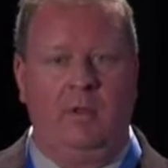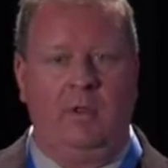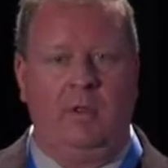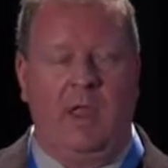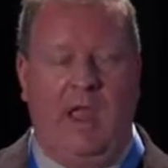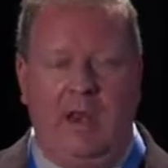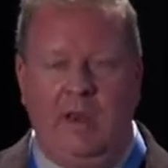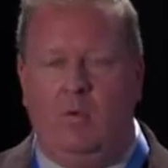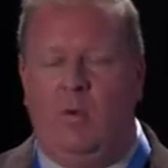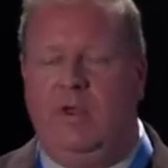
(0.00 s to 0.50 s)

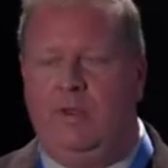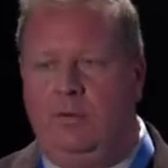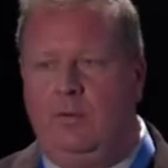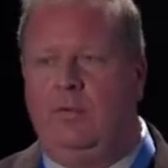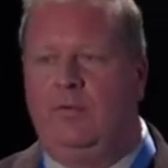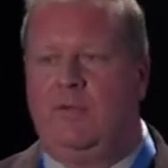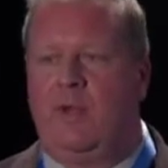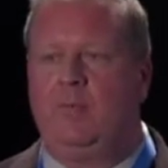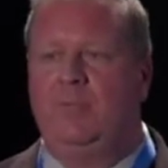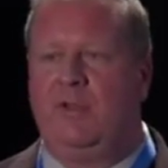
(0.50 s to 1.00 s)
Anyway, do
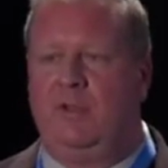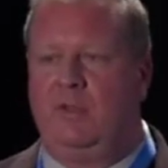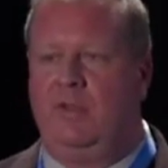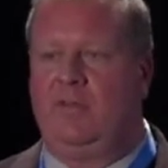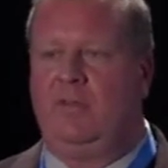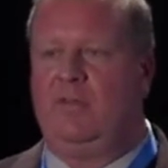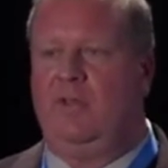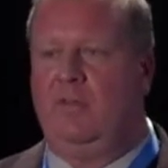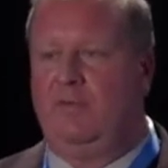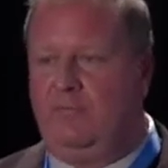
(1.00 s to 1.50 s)
something to
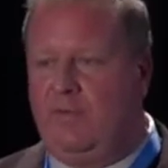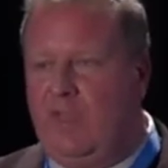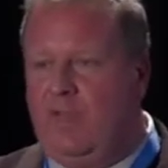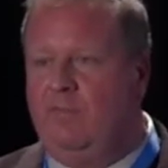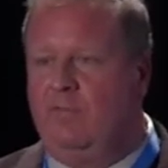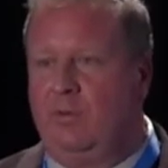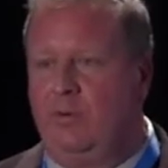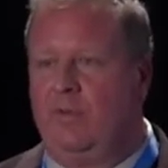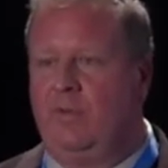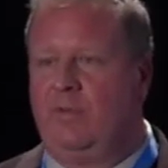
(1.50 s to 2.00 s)
see
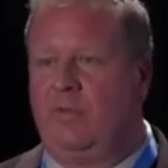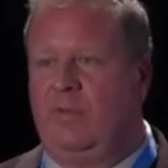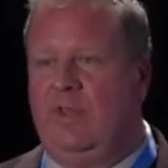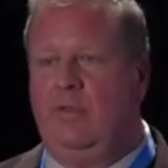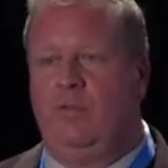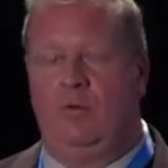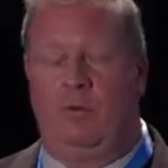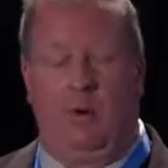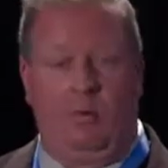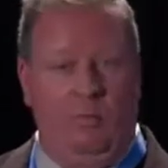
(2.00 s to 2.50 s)
if there's
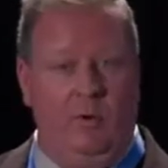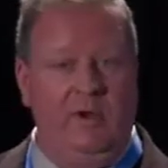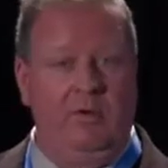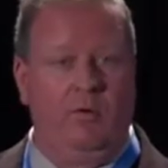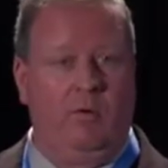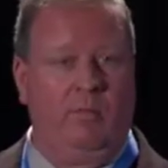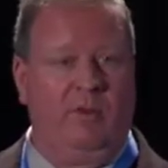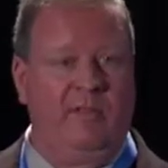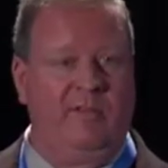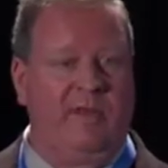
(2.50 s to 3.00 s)
either a
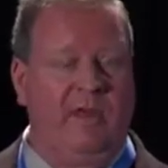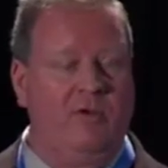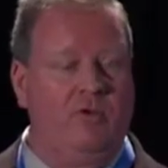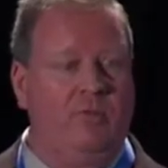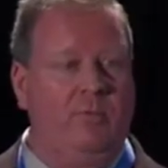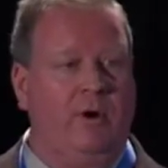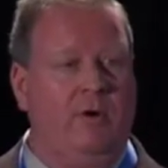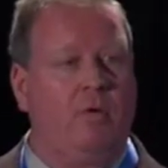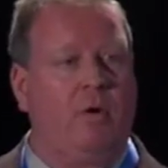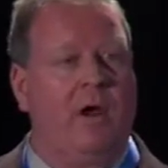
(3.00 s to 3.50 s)

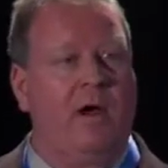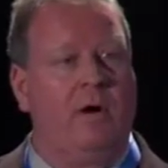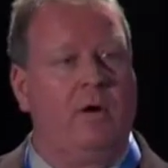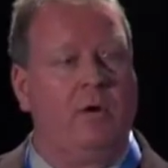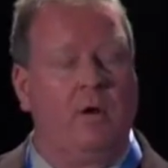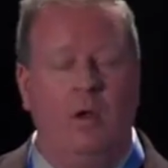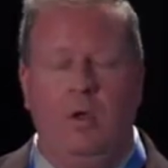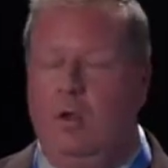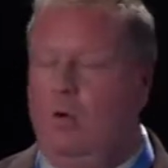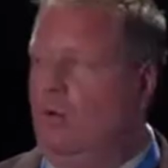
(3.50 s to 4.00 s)
renormalization
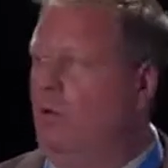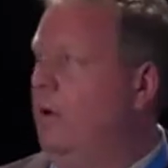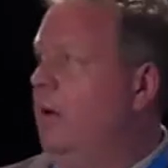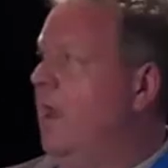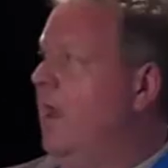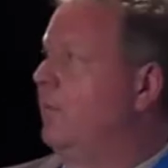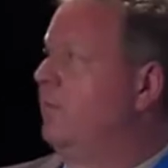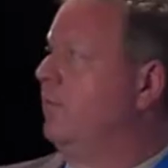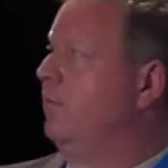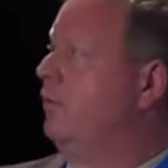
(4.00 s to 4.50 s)
required or it
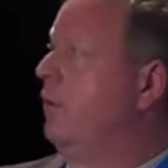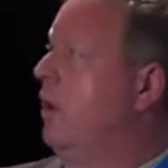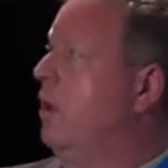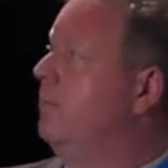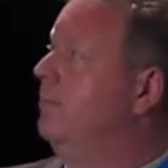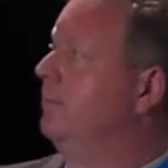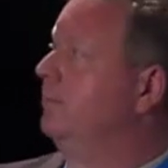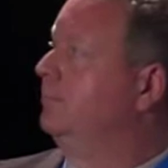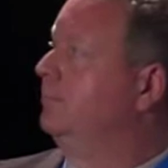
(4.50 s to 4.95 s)
has to drop.